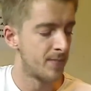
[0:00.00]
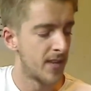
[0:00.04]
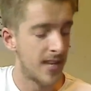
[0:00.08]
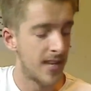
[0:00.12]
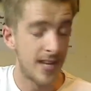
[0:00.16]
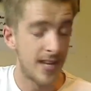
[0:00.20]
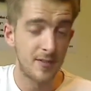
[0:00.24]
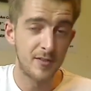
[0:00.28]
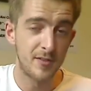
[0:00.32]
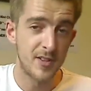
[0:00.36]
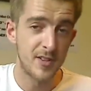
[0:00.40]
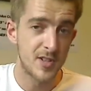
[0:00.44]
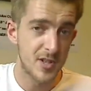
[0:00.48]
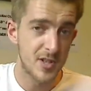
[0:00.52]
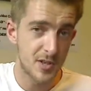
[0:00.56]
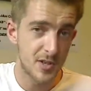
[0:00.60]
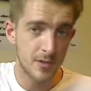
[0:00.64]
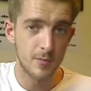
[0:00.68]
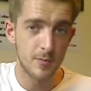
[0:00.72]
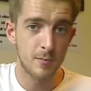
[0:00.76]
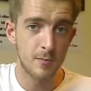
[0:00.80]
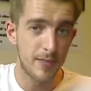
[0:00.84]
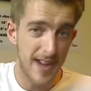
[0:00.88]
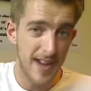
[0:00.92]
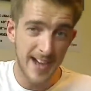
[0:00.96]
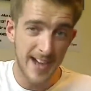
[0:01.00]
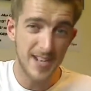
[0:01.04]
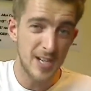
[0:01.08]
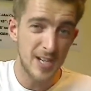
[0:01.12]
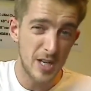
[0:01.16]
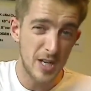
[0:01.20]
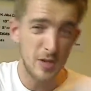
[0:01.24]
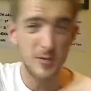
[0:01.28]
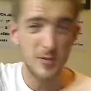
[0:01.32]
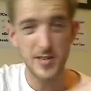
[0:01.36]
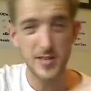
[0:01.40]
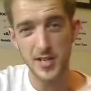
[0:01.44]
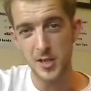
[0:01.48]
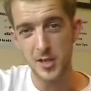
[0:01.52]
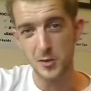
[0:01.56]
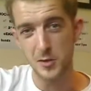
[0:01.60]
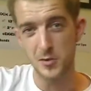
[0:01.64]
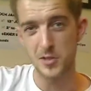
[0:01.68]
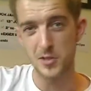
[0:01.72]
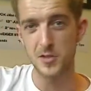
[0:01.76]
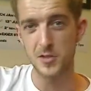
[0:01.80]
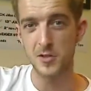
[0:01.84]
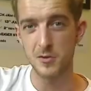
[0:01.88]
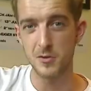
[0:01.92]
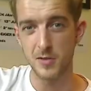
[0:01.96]
If it's brand new and you're
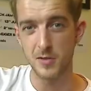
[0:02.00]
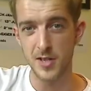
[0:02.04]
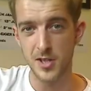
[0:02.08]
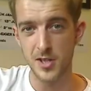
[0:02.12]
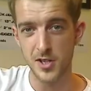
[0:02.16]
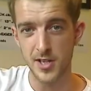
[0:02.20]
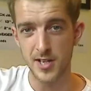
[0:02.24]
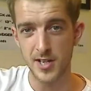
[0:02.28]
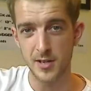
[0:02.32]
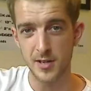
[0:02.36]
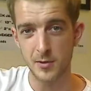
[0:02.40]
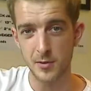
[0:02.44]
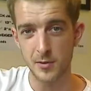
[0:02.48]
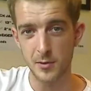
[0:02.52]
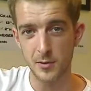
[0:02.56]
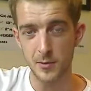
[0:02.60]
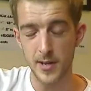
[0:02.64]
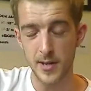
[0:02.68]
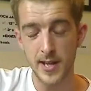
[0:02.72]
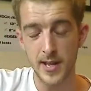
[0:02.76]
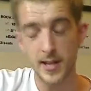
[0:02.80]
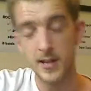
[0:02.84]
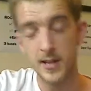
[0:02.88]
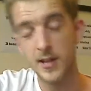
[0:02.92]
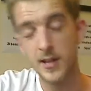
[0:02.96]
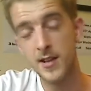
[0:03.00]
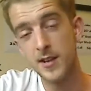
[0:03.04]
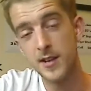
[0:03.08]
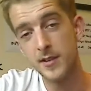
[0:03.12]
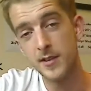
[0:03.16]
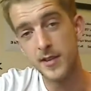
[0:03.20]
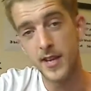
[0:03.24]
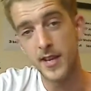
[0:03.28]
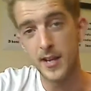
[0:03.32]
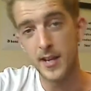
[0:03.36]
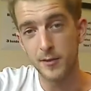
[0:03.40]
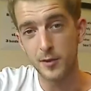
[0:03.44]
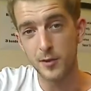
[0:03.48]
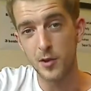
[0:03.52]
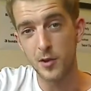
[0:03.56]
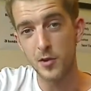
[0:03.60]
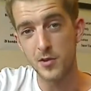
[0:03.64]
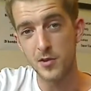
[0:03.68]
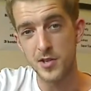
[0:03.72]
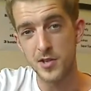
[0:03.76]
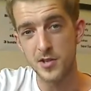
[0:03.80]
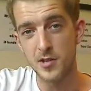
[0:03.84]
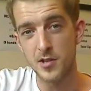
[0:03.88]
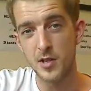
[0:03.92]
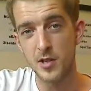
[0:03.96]
used to doing a G another way, then of
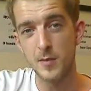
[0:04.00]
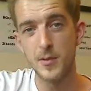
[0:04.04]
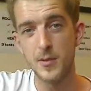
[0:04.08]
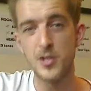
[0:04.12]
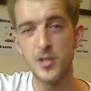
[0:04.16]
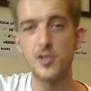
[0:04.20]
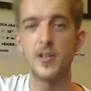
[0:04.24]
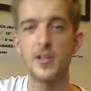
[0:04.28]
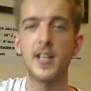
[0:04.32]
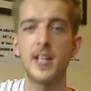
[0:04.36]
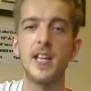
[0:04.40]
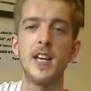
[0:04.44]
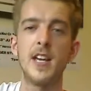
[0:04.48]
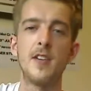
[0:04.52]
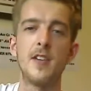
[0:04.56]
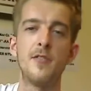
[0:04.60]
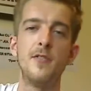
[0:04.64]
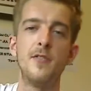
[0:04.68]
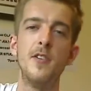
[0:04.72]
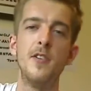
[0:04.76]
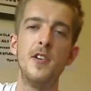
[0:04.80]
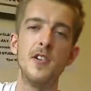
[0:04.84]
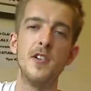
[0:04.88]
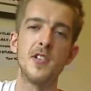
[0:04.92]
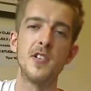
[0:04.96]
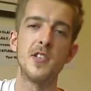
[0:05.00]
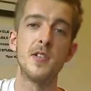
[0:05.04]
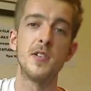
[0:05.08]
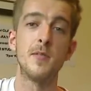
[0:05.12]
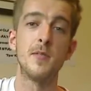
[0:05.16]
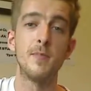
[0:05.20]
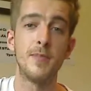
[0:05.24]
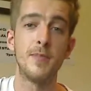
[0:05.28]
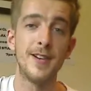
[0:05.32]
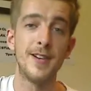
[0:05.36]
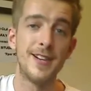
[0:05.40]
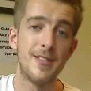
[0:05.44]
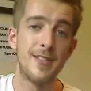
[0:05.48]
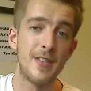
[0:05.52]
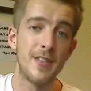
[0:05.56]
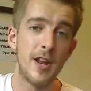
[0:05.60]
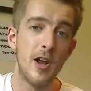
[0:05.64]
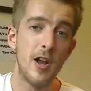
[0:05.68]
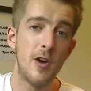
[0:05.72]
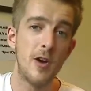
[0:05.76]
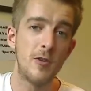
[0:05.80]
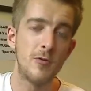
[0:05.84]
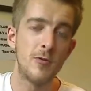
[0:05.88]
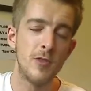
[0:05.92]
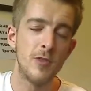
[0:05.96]
course it's going to be tricky at first, but in the
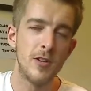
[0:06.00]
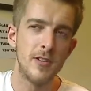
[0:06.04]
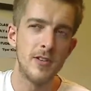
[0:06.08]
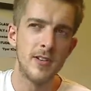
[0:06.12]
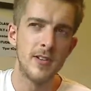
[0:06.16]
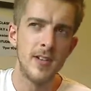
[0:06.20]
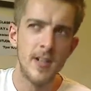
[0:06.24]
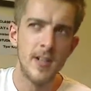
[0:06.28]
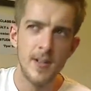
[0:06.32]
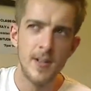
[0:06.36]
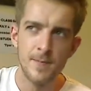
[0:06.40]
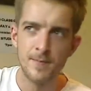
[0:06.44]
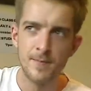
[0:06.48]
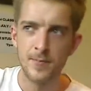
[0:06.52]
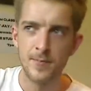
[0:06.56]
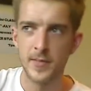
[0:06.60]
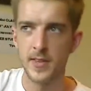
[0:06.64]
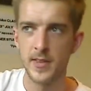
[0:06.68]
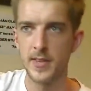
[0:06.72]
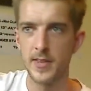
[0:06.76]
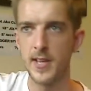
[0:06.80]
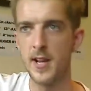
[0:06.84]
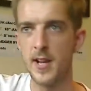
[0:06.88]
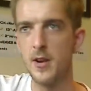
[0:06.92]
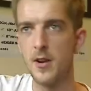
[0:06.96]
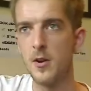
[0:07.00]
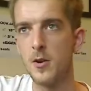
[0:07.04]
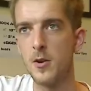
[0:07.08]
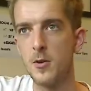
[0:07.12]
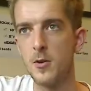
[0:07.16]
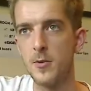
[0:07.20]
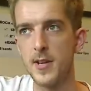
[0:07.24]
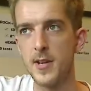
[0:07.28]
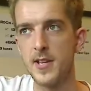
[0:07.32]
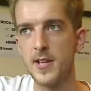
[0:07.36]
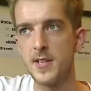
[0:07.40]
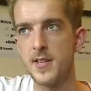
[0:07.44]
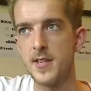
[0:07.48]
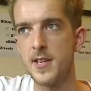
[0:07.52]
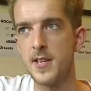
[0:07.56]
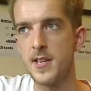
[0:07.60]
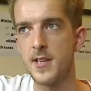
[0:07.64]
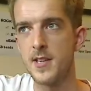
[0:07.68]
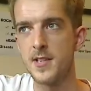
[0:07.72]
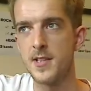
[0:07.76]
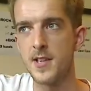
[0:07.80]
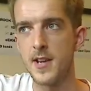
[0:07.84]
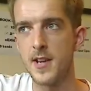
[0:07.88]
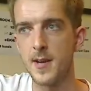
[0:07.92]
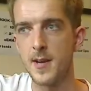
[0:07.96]
long run, there are always
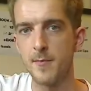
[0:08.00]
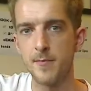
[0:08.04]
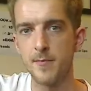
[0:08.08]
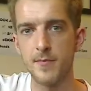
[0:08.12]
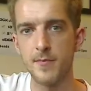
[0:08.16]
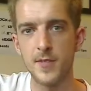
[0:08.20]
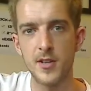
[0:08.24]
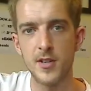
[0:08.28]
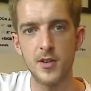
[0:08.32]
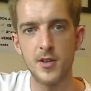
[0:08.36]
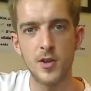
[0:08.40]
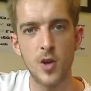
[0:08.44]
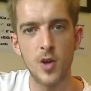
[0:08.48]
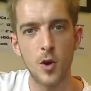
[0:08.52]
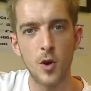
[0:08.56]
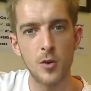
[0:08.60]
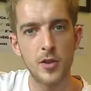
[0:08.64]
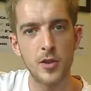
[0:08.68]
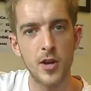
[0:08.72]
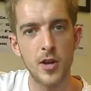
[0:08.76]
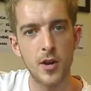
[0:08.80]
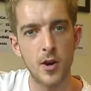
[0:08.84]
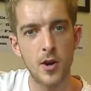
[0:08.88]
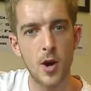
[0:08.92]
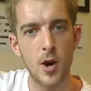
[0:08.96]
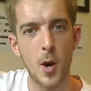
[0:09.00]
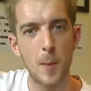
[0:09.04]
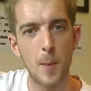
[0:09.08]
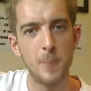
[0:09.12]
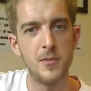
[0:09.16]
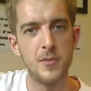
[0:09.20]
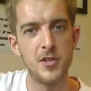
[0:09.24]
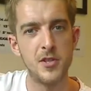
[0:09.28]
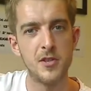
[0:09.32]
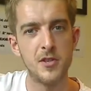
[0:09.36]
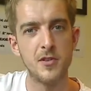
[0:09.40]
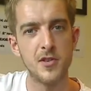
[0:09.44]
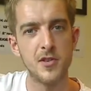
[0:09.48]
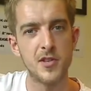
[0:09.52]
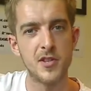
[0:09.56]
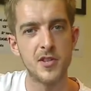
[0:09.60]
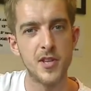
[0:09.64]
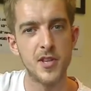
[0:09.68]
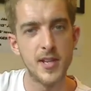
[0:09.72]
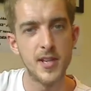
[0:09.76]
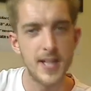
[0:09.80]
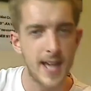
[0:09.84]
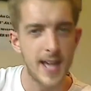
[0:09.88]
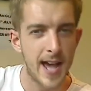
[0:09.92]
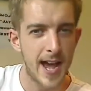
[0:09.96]
these um, other options
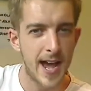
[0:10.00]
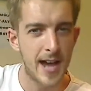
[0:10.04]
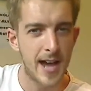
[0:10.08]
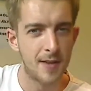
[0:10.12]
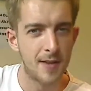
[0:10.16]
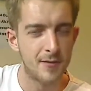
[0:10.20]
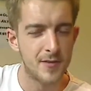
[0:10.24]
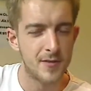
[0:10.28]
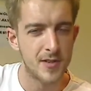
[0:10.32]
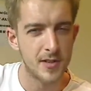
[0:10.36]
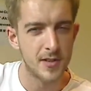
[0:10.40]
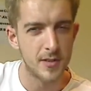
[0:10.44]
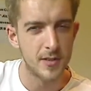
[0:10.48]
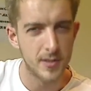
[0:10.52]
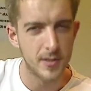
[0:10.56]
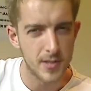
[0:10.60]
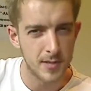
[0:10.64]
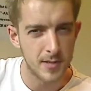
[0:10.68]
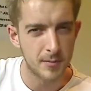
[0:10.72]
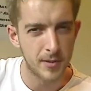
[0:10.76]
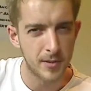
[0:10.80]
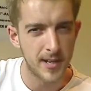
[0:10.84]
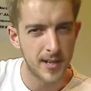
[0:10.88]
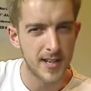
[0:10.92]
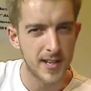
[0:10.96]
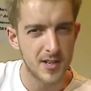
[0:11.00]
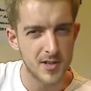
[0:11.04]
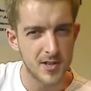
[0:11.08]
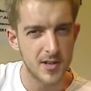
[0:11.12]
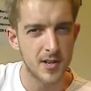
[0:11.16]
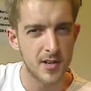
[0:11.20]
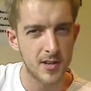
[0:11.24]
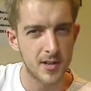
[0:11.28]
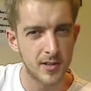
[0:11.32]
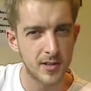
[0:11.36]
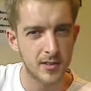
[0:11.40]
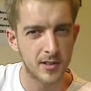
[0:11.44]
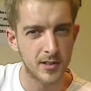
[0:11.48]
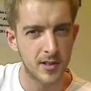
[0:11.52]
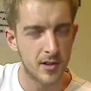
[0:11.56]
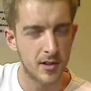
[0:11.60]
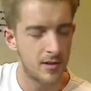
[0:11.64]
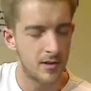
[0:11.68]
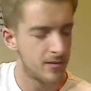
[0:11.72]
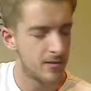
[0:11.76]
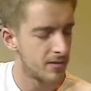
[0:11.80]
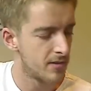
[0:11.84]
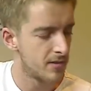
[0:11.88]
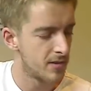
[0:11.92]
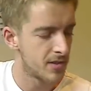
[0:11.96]
that you have to, to play certain
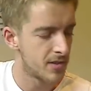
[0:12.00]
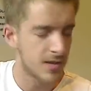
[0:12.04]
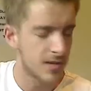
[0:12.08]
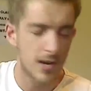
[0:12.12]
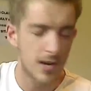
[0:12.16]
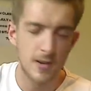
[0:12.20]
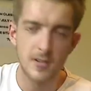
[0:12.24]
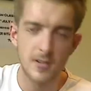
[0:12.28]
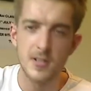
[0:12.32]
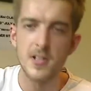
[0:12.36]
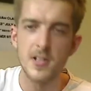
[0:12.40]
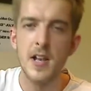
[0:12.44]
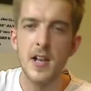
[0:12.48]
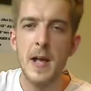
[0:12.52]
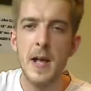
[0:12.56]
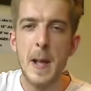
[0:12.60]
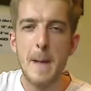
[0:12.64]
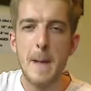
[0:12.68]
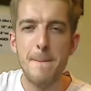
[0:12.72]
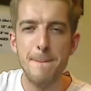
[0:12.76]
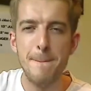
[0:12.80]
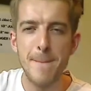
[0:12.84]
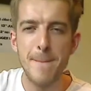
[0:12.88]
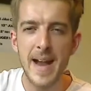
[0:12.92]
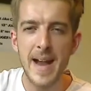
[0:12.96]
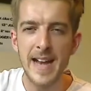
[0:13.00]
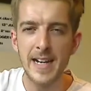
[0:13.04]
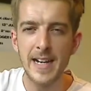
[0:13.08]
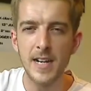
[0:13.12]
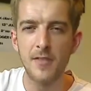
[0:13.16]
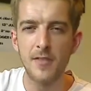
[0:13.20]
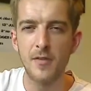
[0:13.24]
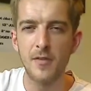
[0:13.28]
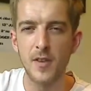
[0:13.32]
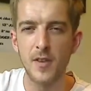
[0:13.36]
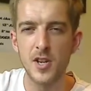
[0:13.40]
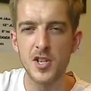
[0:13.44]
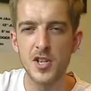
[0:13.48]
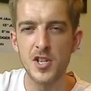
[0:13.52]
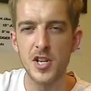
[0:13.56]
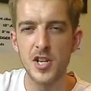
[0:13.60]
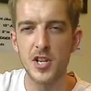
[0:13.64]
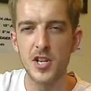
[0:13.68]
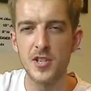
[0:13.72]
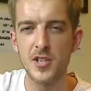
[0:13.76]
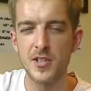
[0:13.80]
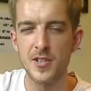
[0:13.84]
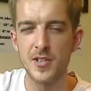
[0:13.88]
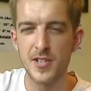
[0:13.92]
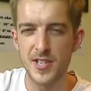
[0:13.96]
songs, mainly for a
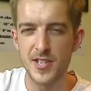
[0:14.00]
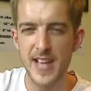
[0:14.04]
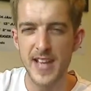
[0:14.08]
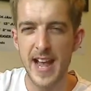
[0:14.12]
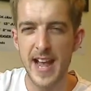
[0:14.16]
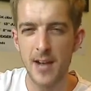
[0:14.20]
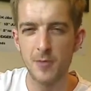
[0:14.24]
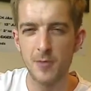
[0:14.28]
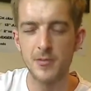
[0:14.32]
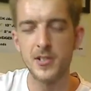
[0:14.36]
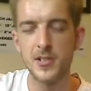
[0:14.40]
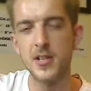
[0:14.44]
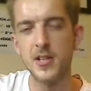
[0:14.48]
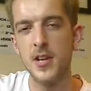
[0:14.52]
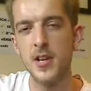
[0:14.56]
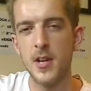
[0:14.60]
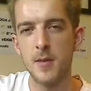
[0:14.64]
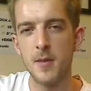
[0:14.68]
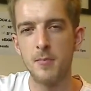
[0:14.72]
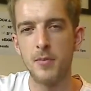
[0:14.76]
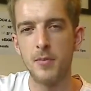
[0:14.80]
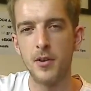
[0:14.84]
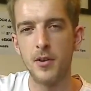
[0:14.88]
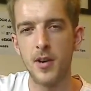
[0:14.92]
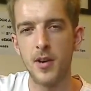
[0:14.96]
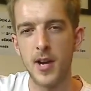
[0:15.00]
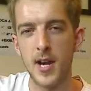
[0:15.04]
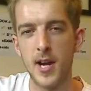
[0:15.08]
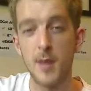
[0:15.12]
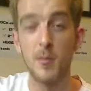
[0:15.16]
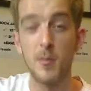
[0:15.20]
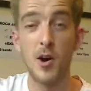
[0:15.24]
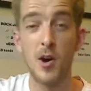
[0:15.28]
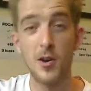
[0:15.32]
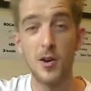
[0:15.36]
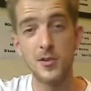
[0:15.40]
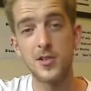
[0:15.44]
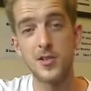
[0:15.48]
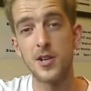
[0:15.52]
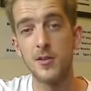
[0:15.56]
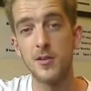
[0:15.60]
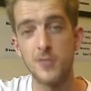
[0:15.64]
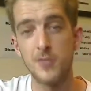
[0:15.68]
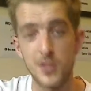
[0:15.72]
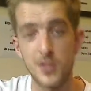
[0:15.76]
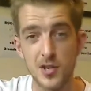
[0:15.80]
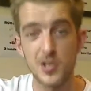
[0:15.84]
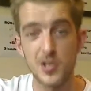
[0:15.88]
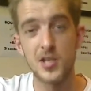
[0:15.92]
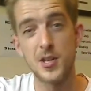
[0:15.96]
certain sound, but um, also
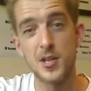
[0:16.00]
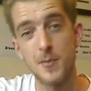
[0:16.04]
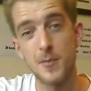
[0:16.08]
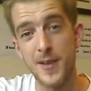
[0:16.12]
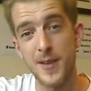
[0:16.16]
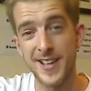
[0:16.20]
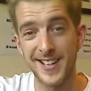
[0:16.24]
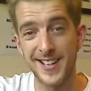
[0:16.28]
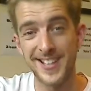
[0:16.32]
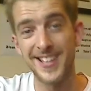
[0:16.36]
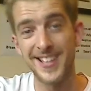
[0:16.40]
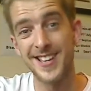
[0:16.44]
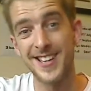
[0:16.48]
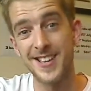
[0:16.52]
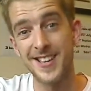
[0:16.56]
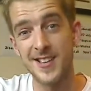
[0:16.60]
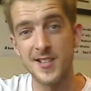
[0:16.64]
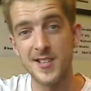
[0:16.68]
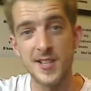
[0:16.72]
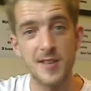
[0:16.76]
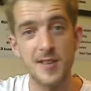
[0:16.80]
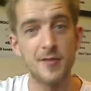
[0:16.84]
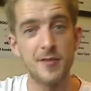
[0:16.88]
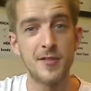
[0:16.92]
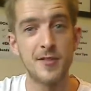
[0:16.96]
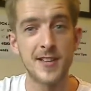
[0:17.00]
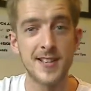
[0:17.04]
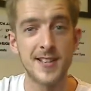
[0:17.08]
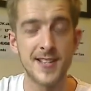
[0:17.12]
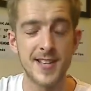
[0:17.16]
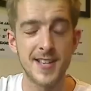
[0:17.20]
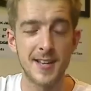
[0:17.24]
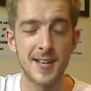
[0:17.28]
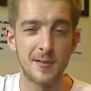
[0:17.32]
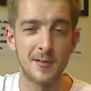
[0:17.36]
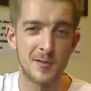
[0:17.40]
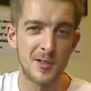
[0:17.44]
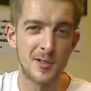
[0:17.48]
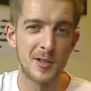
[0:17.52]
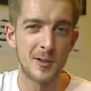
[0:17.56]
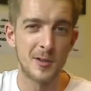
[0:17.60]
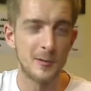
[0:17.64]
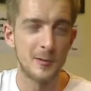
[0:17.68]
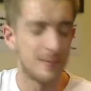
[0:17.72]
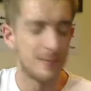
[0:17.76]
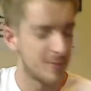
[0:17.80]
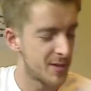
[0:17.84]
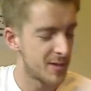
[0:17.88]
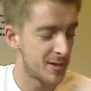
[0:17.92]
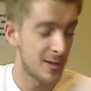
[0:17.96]
just to make it easy for yourself.
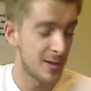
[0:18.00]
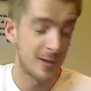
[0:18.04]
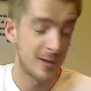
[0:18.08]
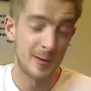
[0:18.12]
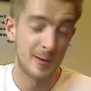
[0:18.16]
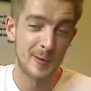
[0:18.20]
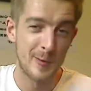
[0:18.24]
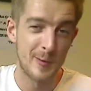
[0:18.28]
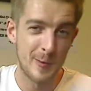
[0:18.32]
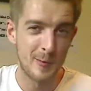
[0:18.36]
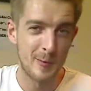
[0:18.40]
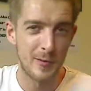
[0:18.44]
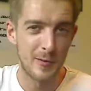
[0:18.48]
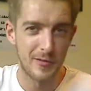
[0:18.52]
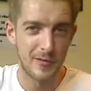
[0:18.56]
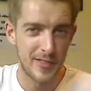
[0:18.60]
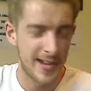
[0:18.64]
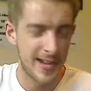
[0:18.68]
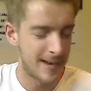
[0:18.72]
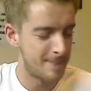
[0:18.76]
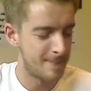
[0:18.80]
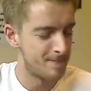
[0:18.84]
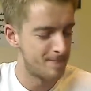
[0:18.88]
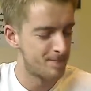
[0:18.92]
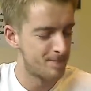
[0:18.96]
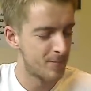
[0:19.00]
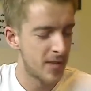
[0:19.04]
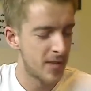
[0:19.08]
So there's nothing wrong with that.